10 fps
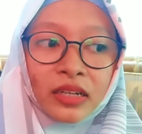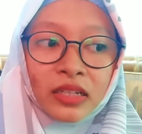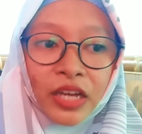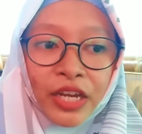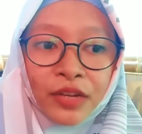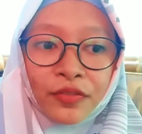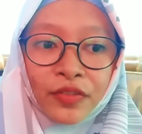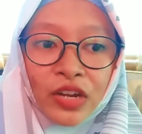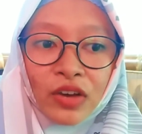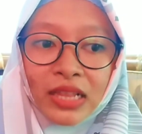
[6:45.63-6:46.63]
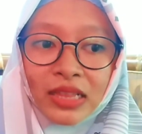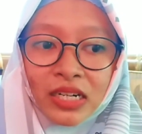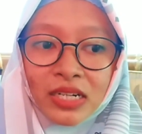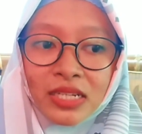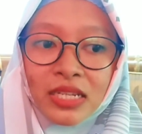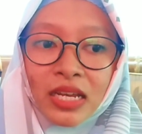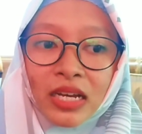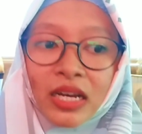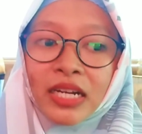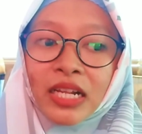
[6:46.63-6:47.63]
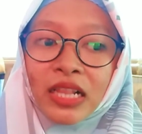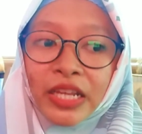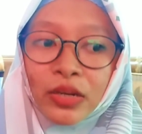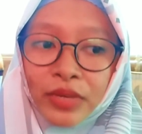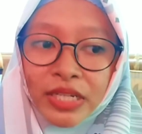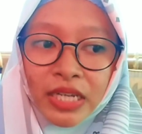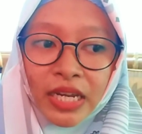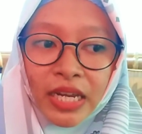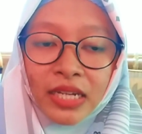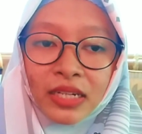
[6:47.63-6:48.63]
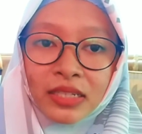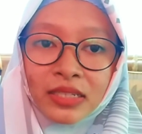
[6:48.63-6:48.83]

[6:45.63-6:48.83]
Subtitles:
The individual learns the language in